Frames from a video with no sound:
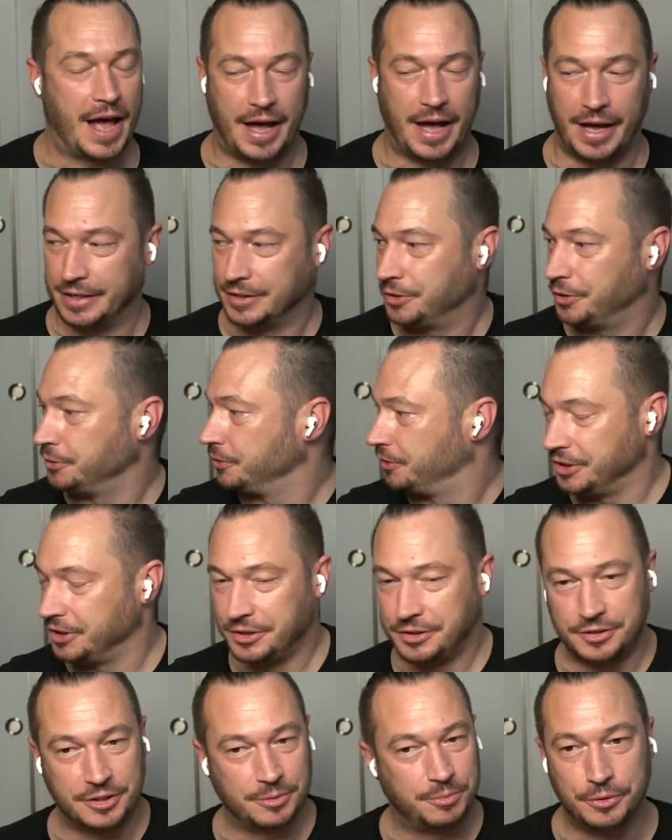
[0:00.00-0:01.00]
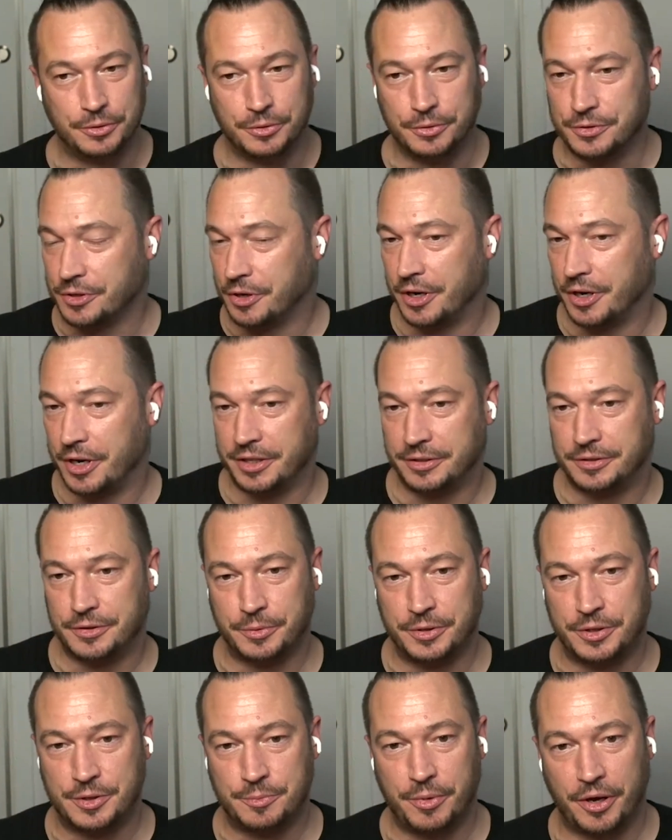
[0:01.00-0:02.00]
I don't think GPUs are at the
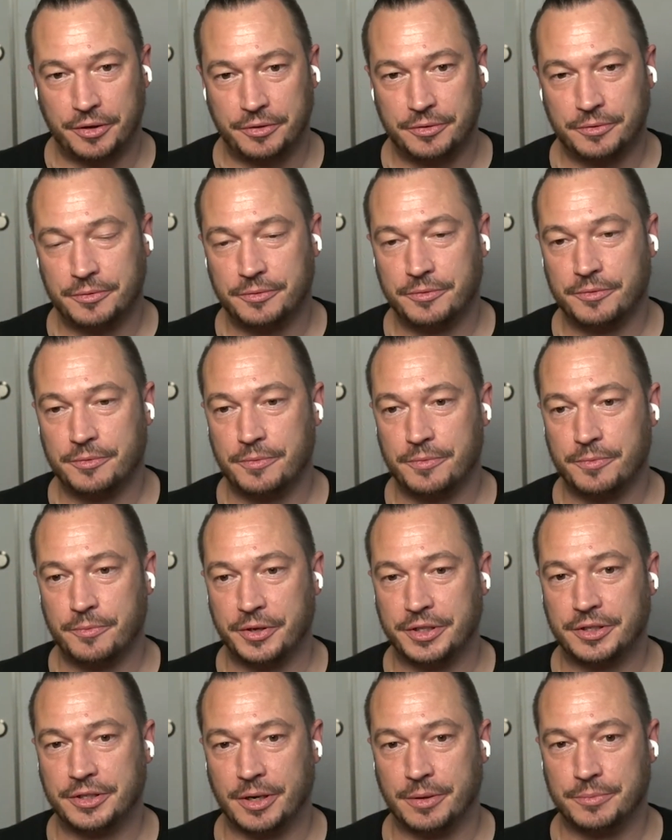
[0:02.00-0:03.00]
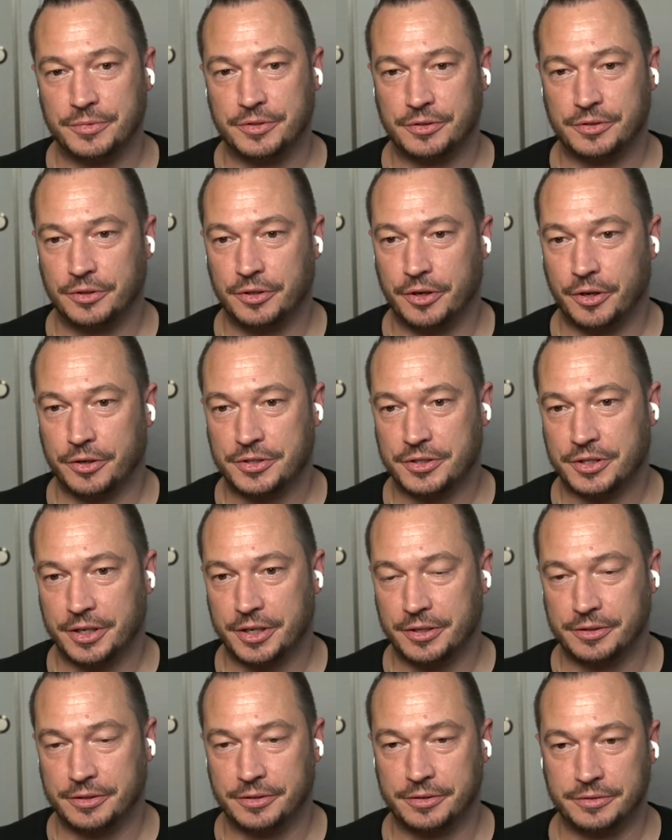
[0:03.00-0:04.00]
sweet spot when it comes to large
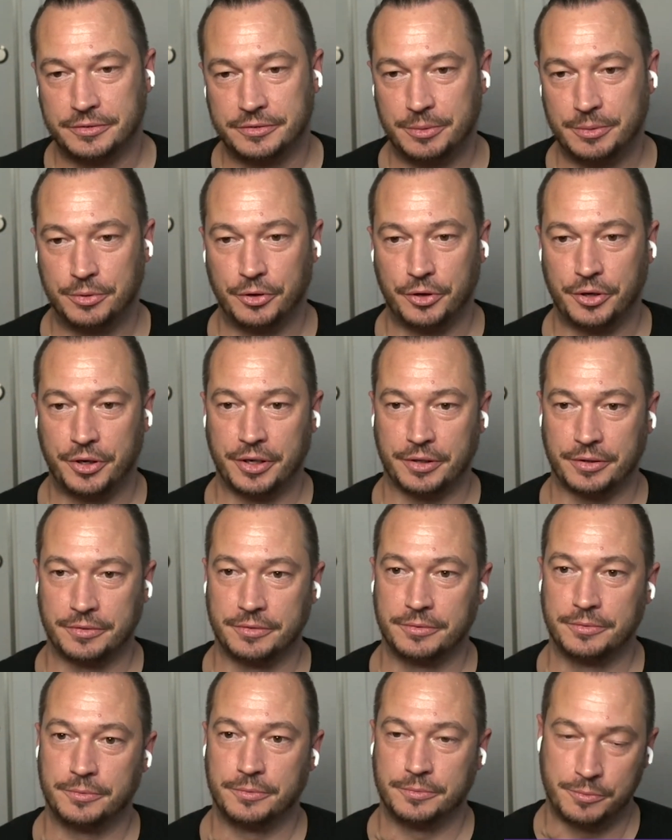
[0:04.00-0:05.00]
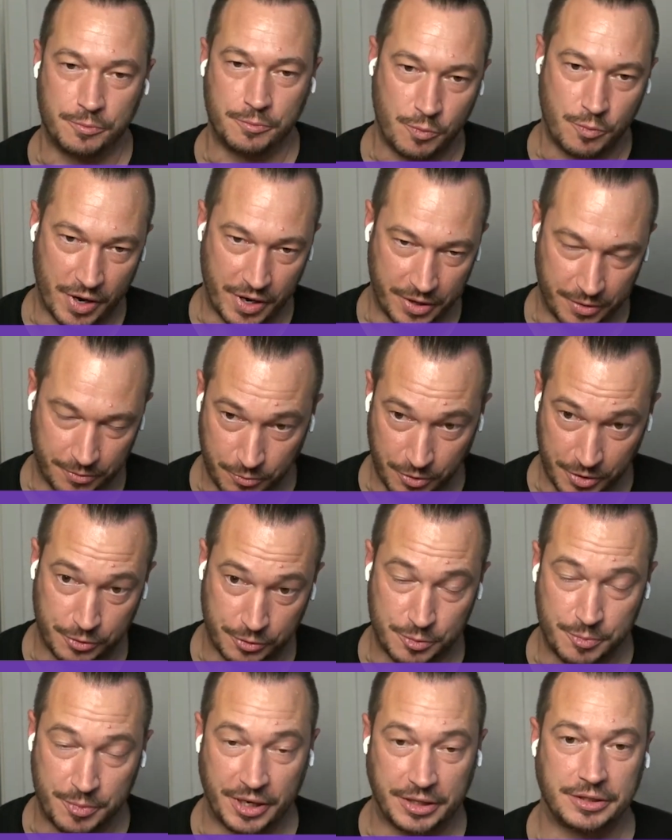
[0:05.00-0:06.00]
scale deep learning with
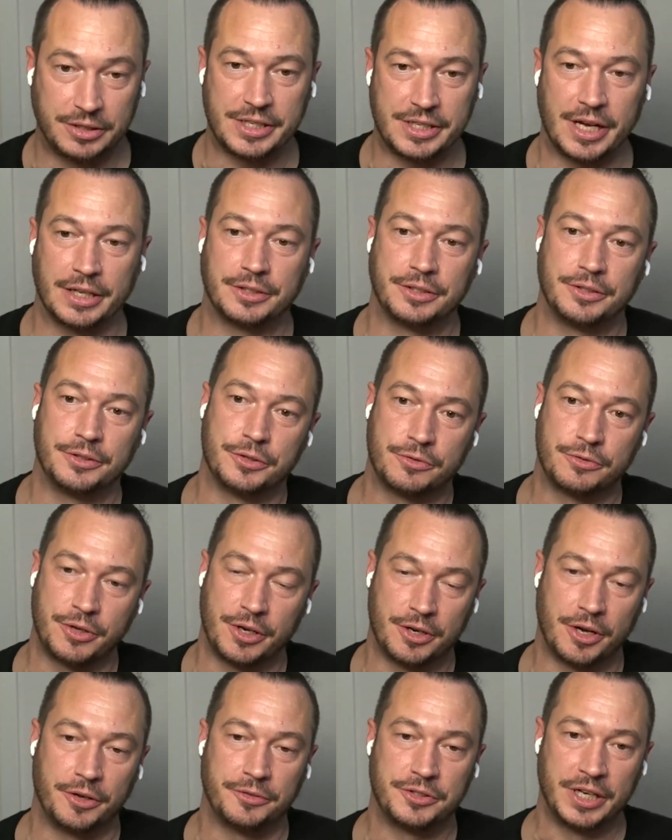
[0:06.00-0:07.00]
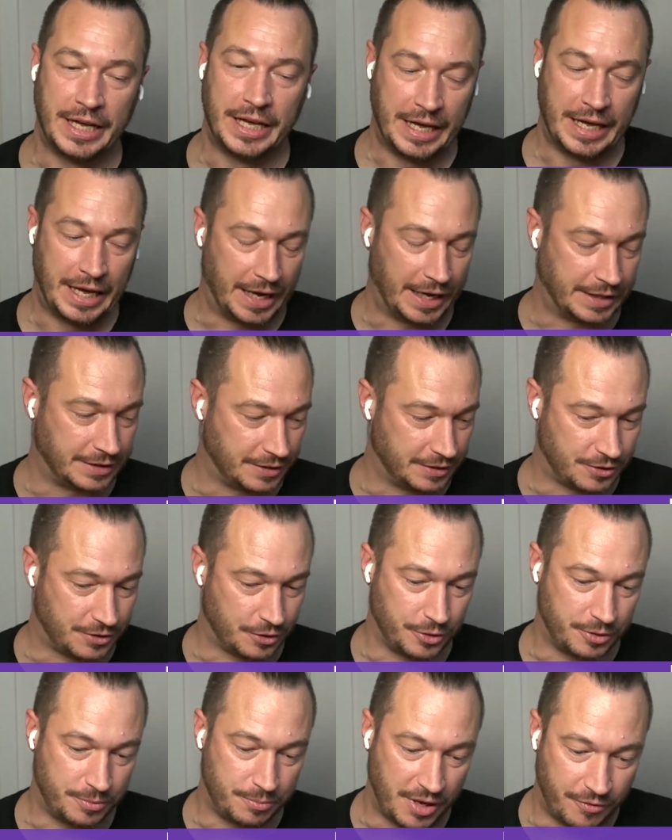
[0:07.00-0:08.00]
respect to exactly those trade-offs. And
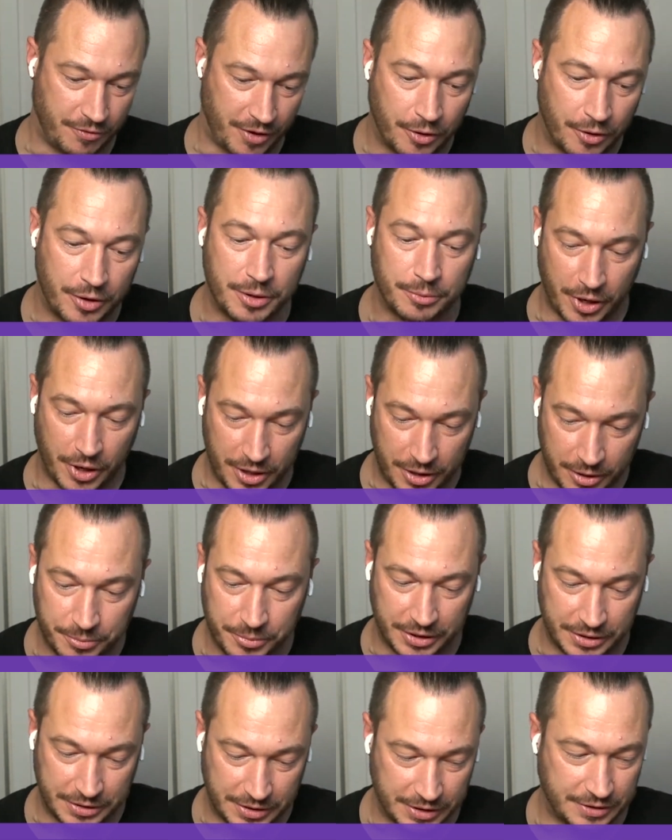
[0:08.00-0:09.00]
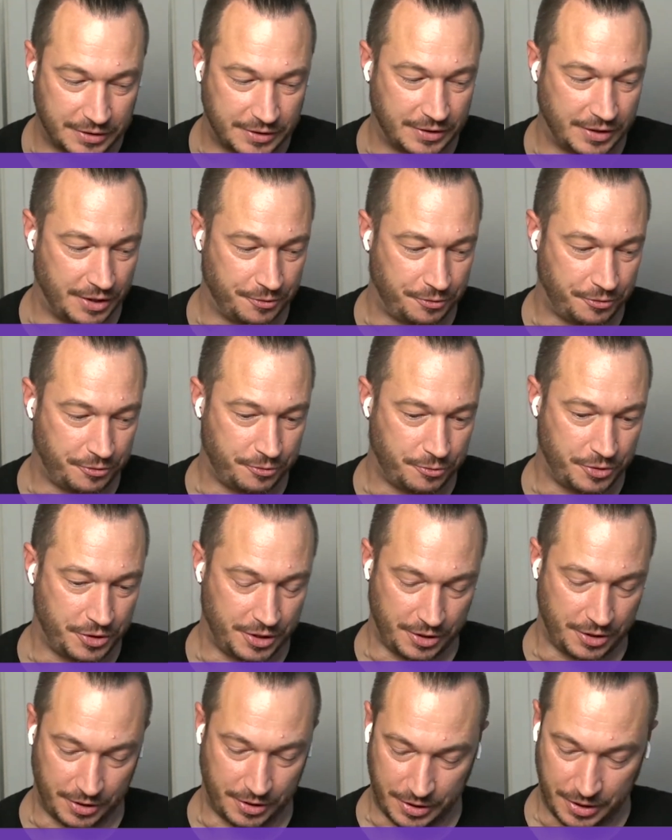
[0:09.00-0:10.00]
so it may very well be that if
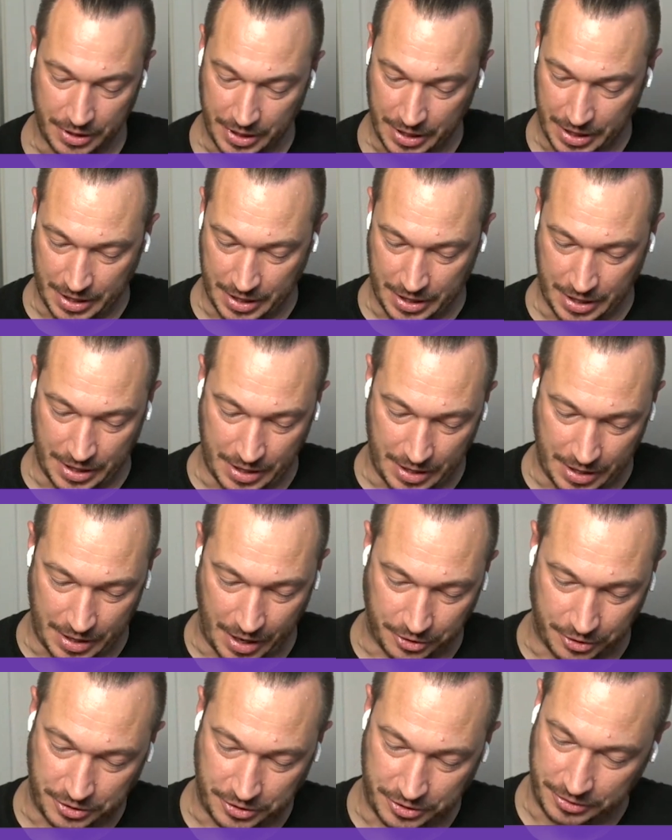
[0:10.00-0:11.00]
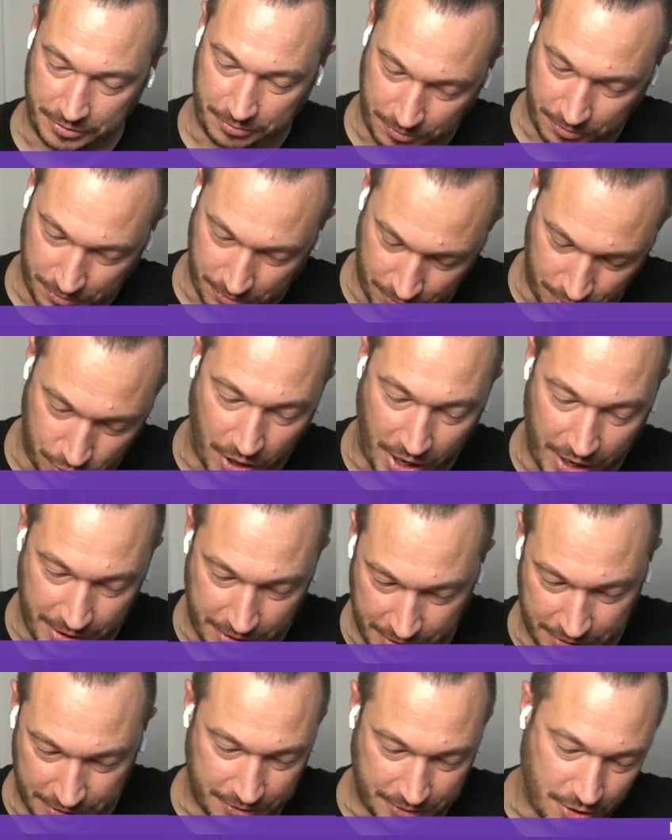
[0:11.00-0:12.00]
we actually try
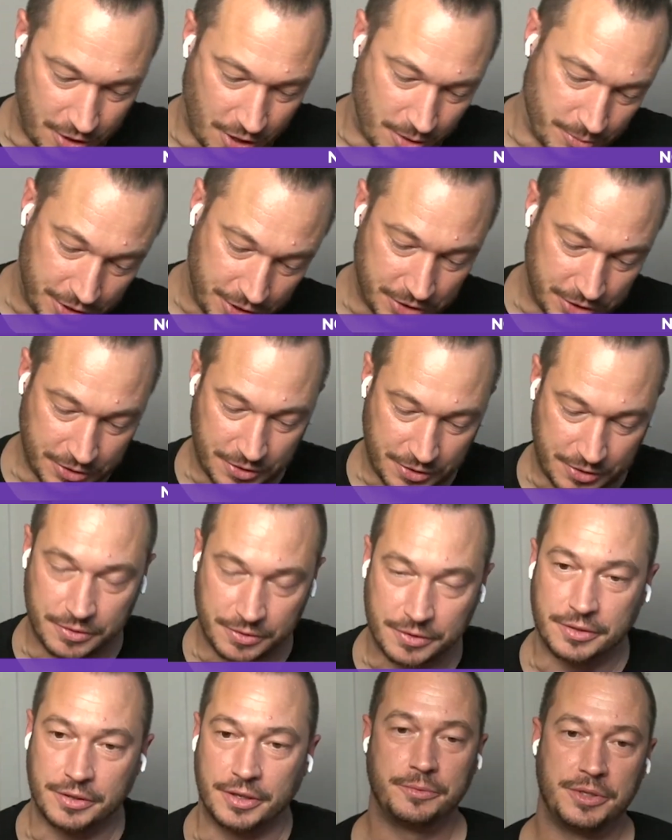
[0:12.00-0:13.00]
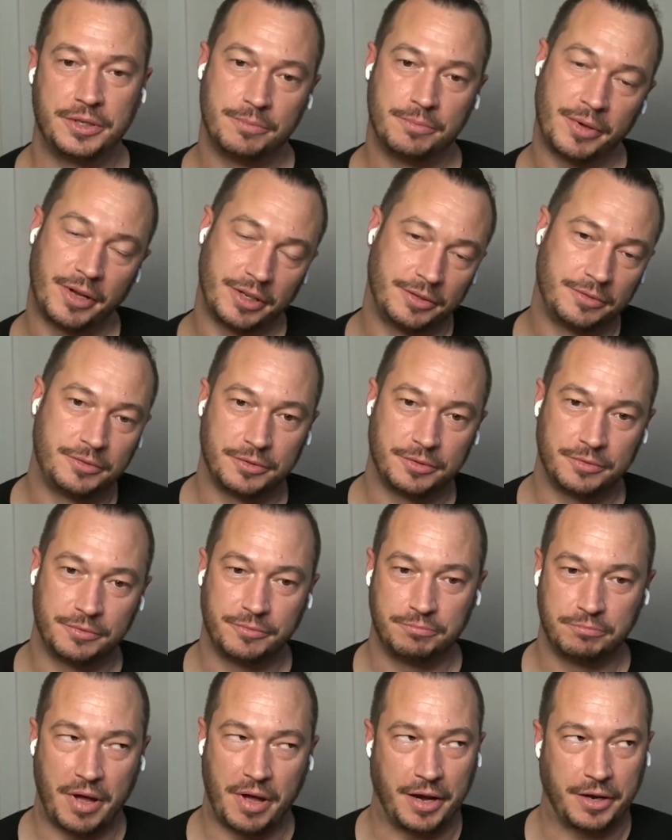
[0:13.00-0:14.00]
these combinations, we might
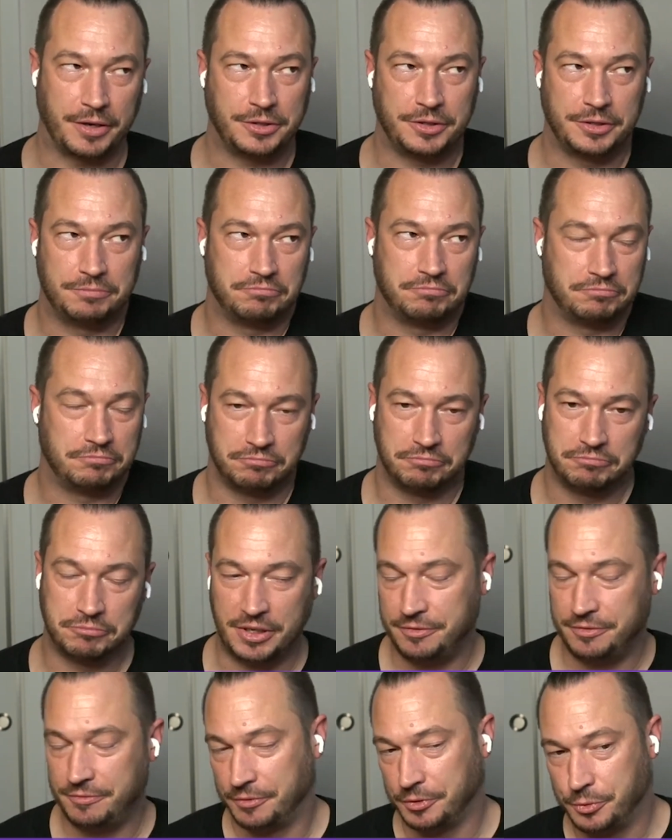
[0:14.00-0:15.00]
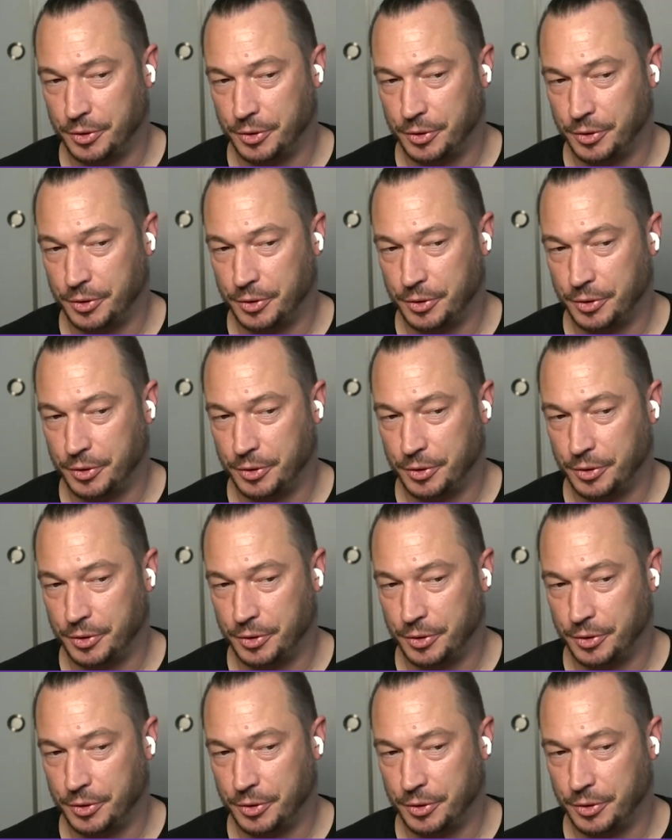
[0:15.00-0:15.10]
actually even